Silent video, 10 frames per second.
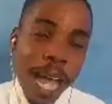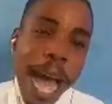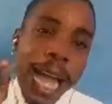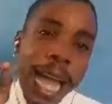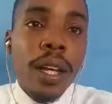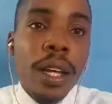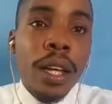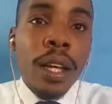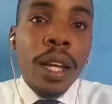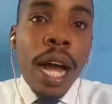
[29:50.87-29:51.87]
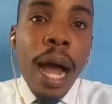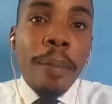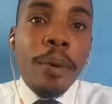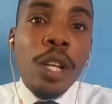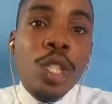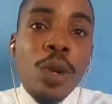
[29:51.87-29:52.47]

I'm going to